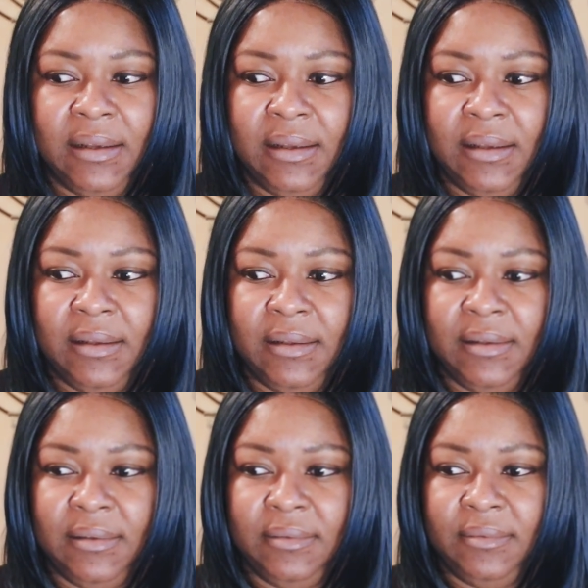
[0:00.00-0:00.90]

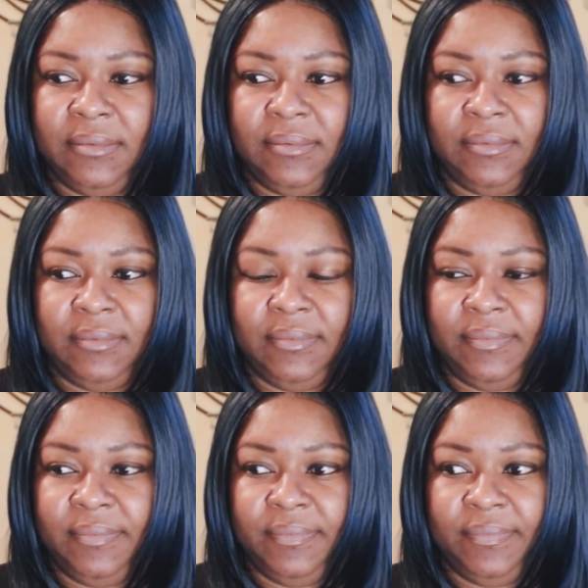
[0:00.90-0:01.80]

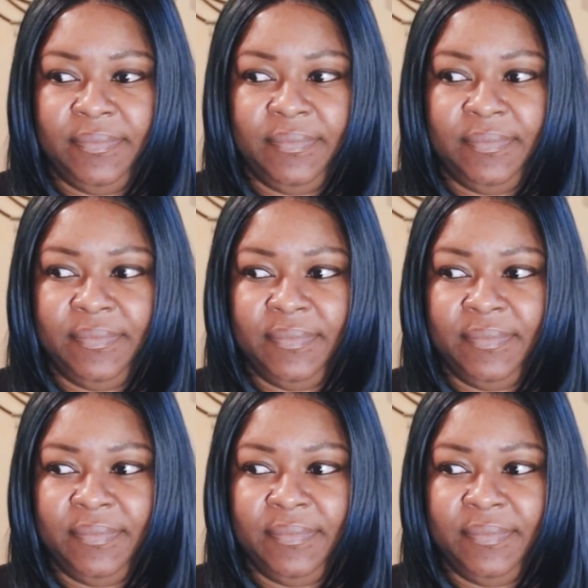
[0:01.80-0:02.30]
Nothing is said.